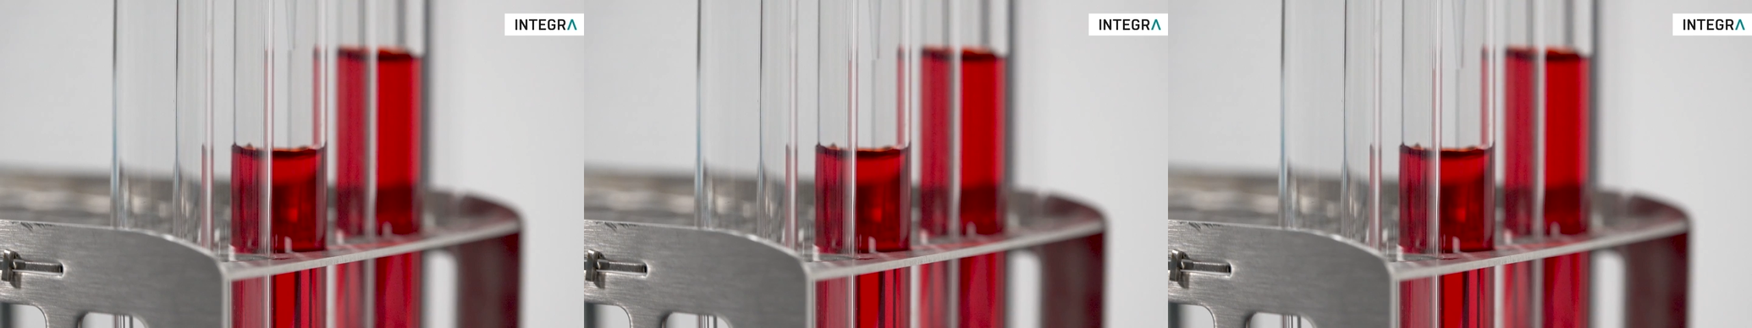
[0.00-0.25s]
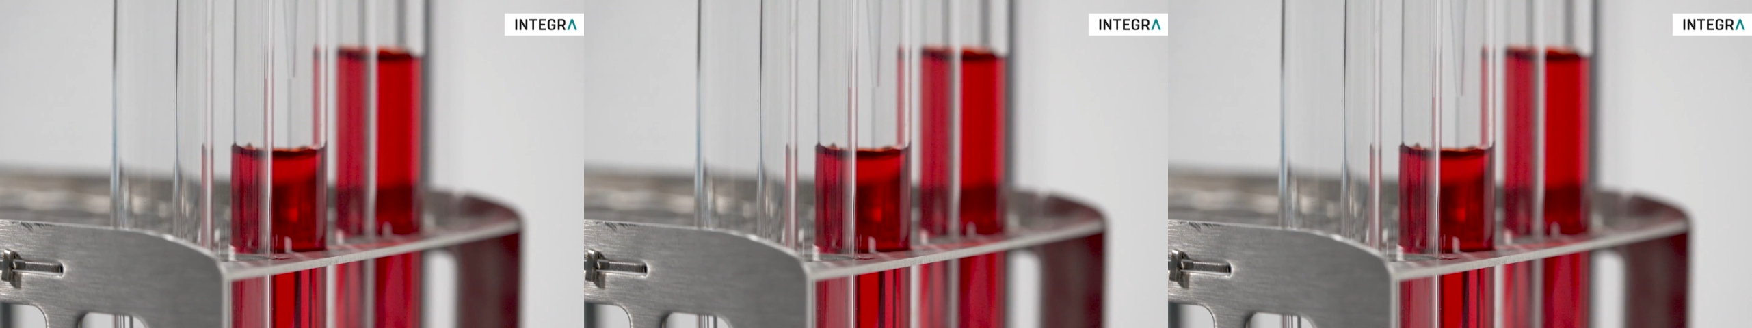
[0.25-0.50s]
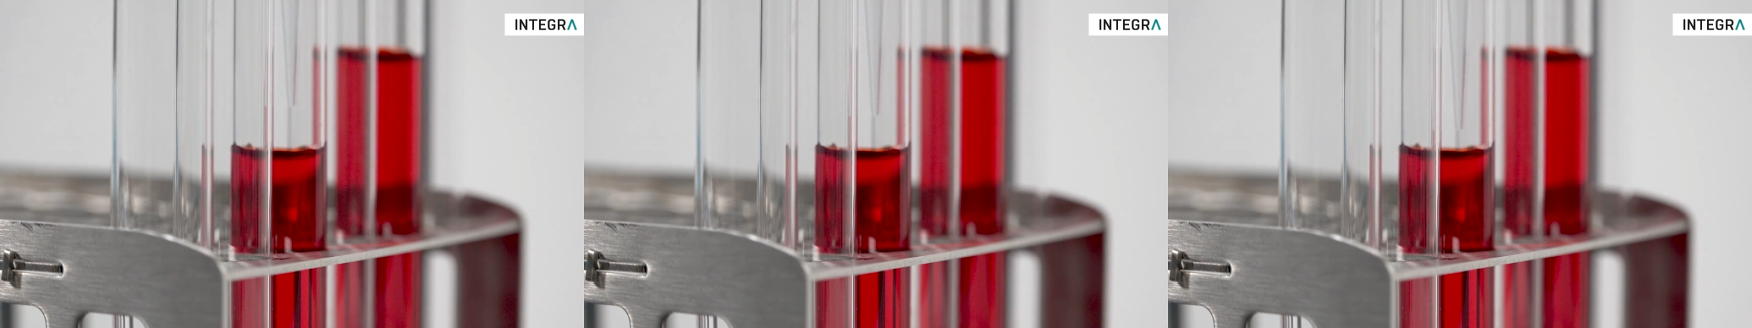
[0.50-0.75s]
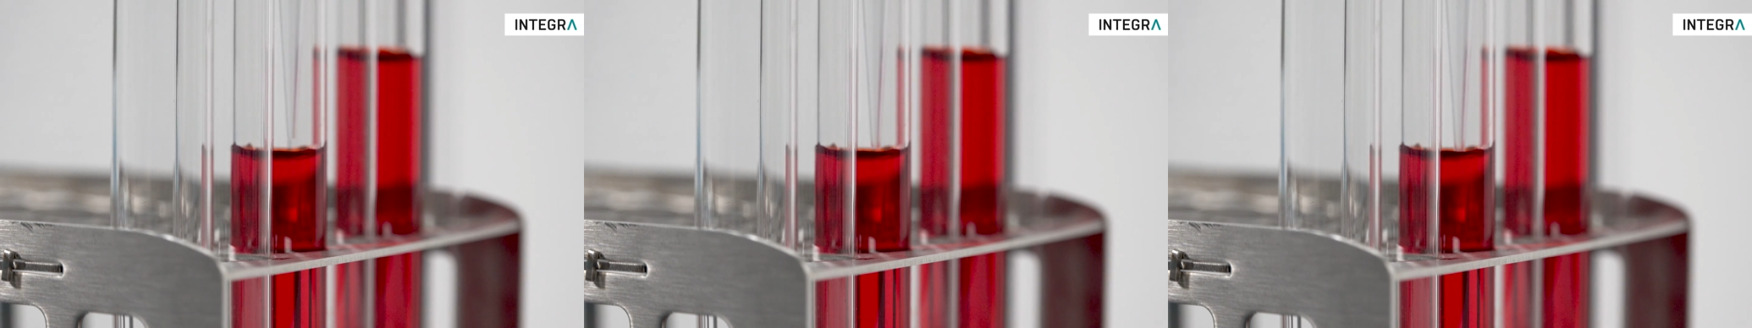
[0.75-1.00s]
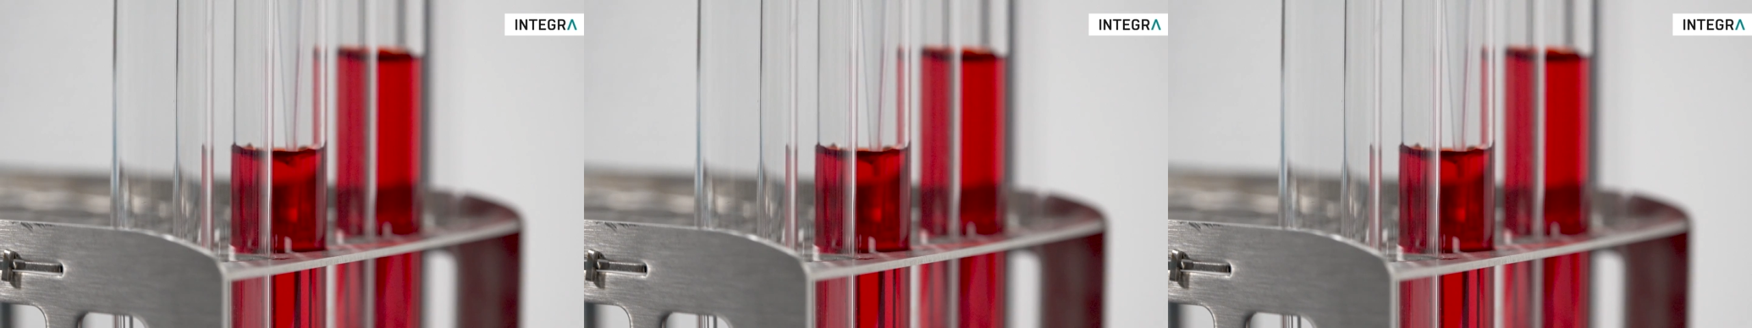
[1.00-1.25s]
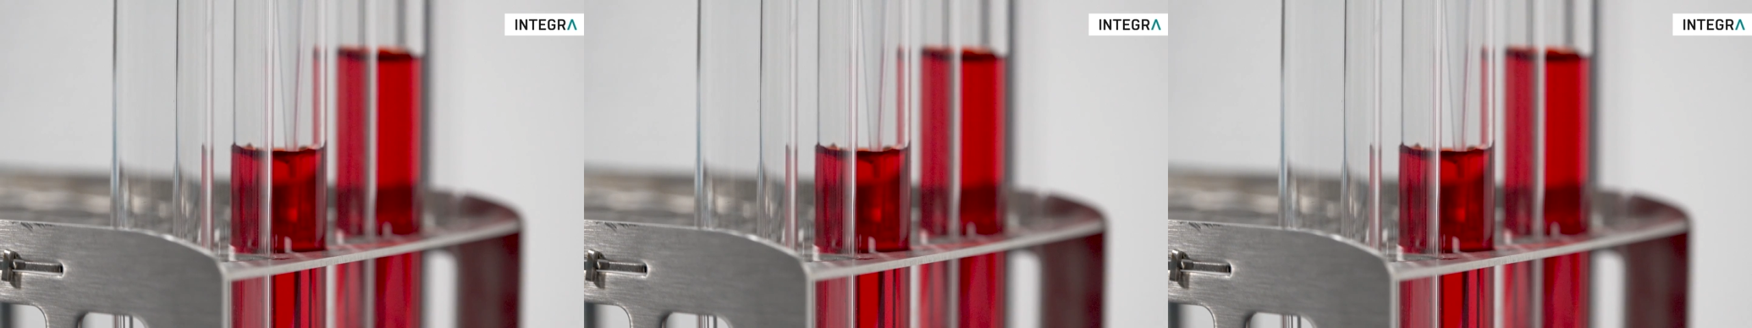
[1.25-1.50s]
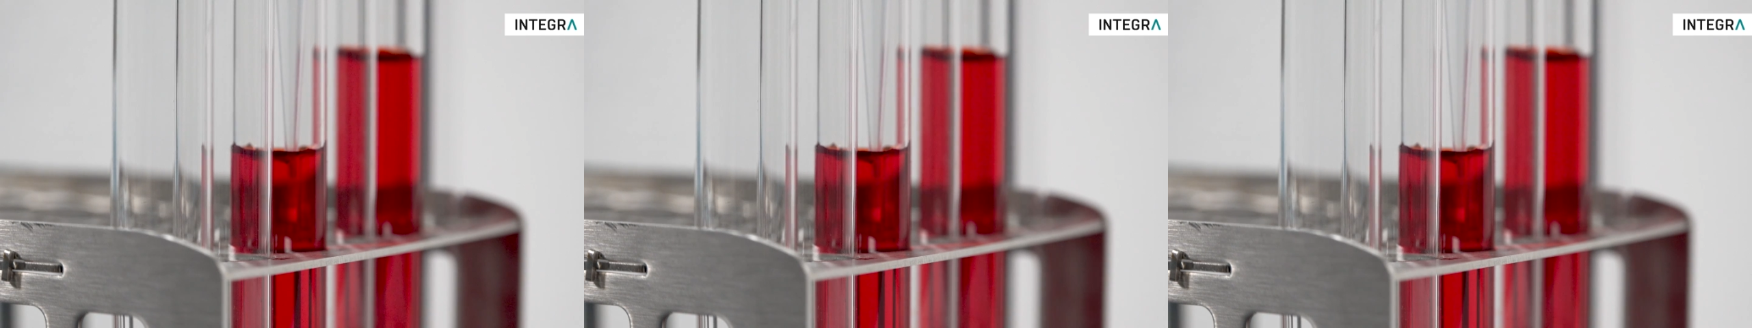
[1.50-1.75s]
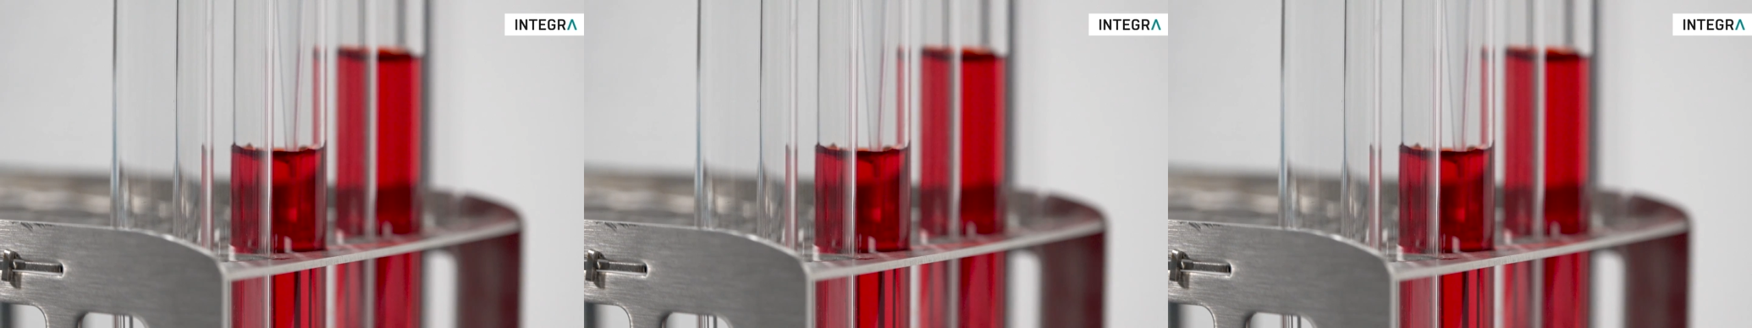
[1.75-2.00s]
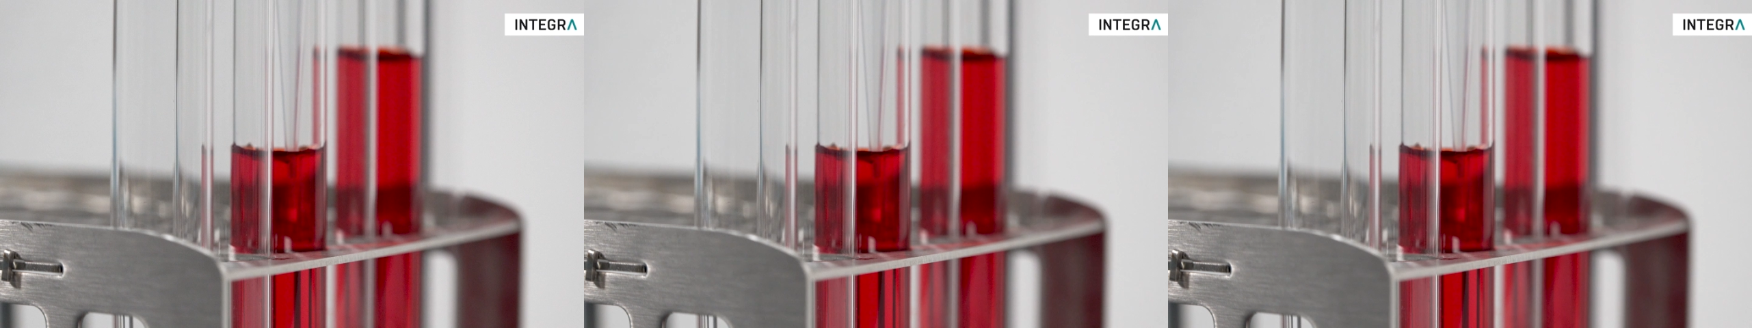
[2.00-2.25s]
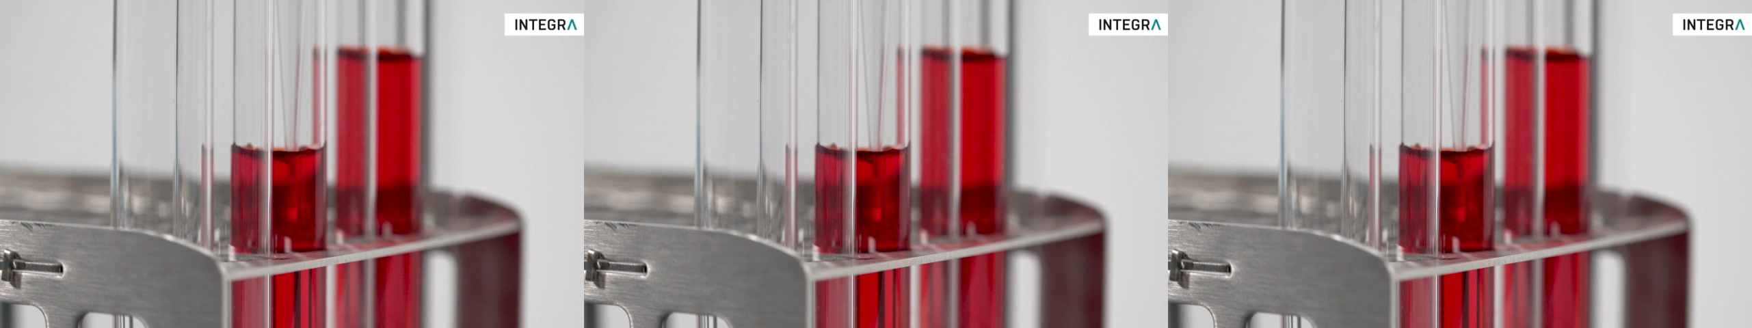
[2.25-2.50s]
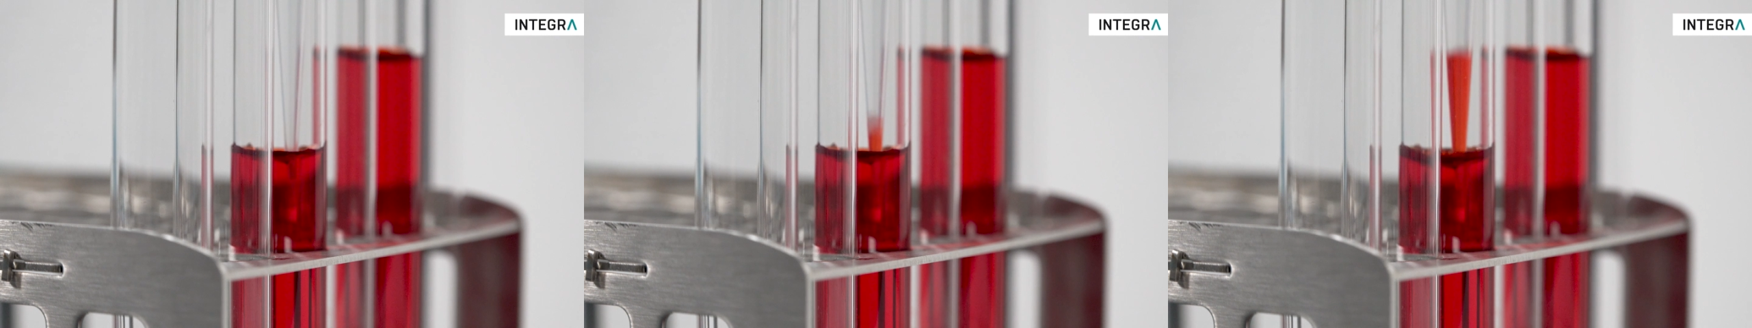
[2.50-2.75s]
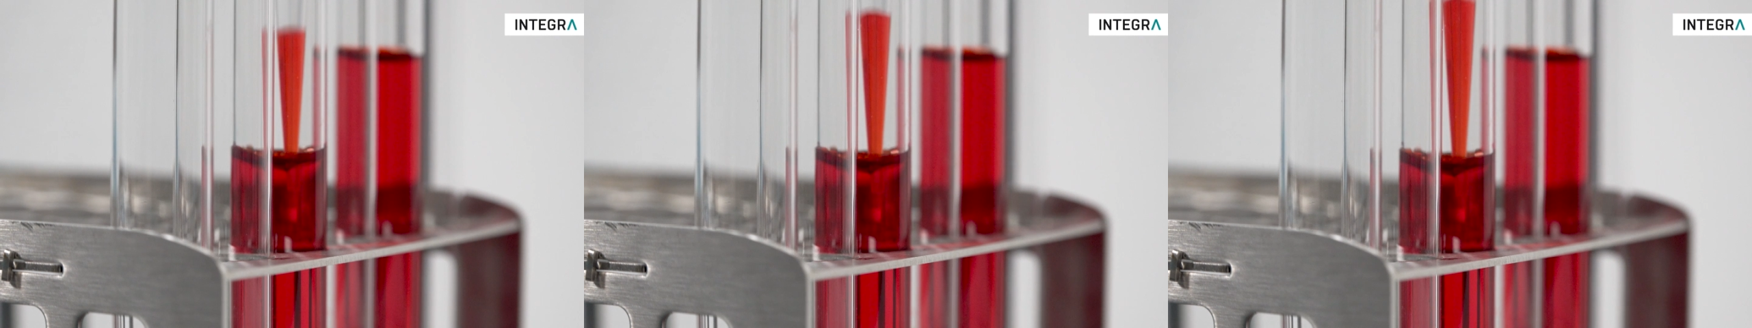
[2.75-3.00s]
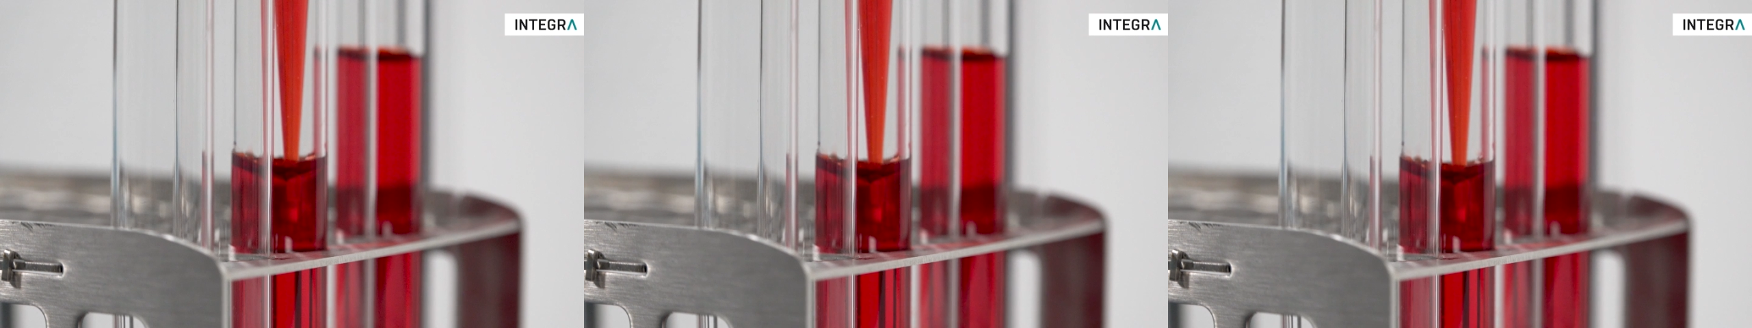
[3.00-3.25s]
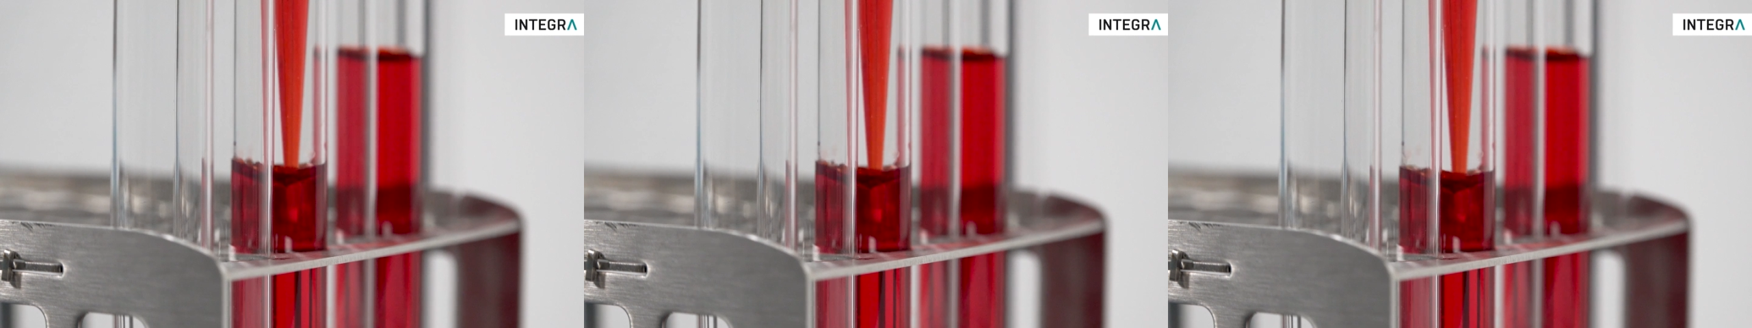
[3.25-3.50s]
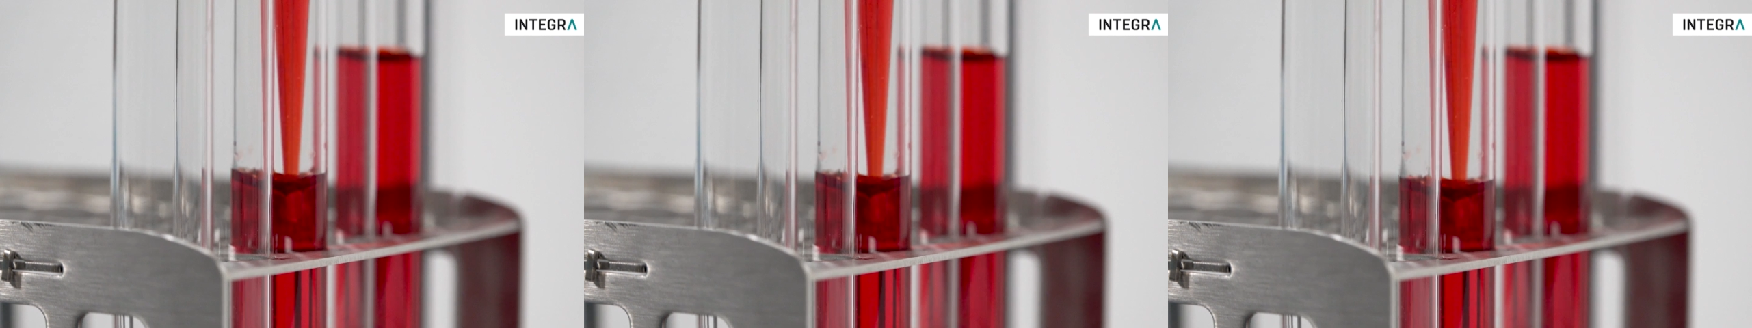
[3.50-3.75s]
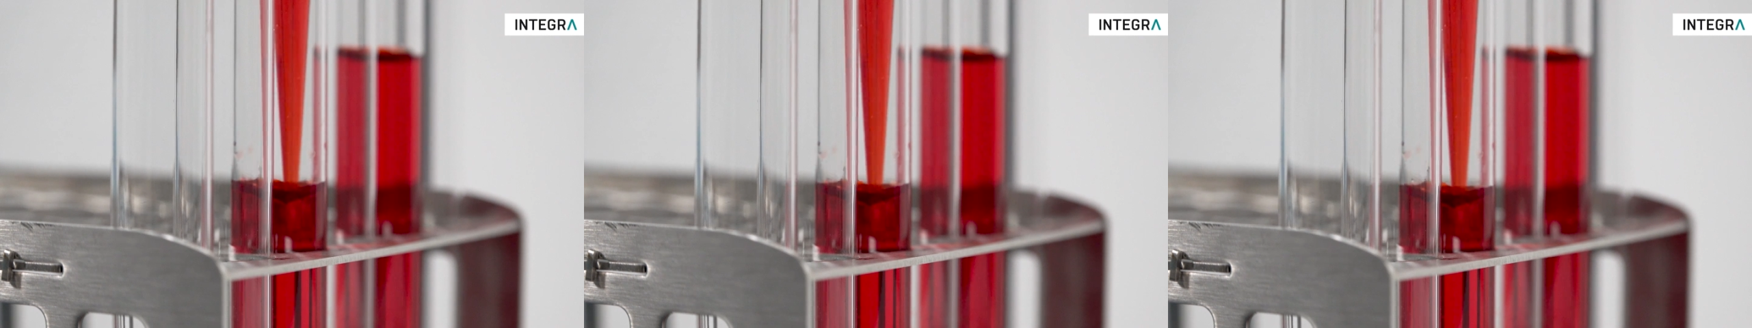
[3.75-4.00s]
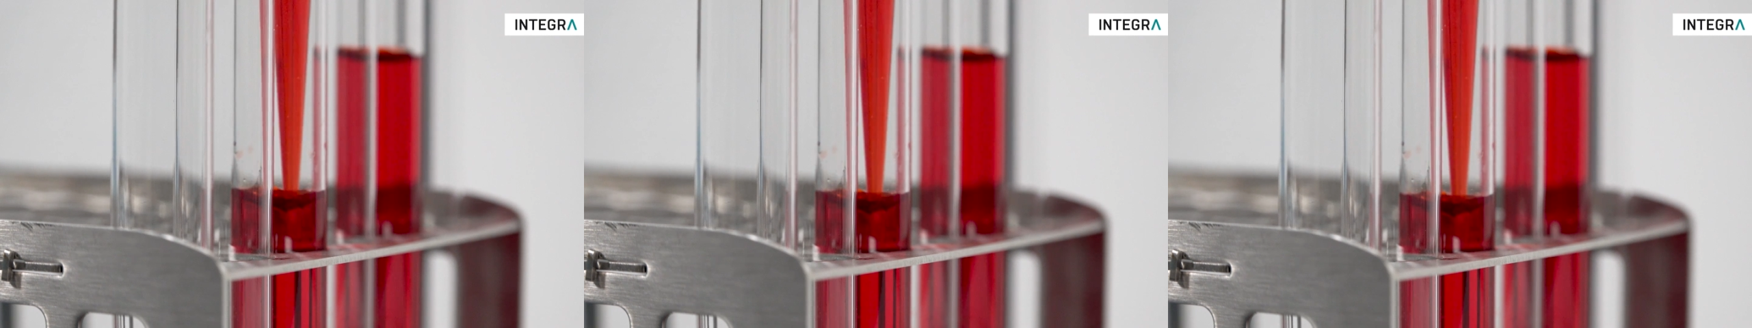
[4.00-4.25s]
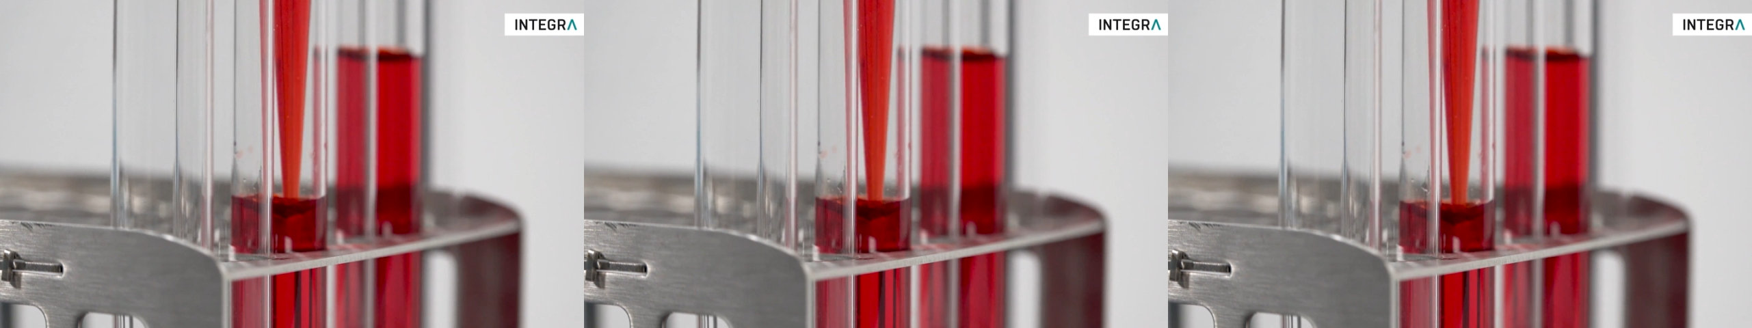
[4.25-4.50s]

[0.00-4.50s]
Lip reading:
[unreadable: no face in view]